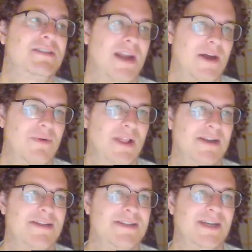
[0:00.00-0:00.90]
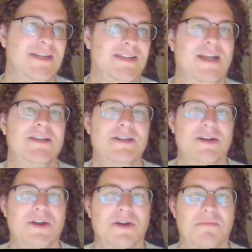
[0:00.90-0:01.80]
that I would like to see as
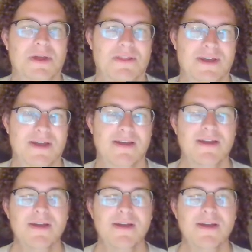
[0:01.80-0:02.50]
legendary or mythic?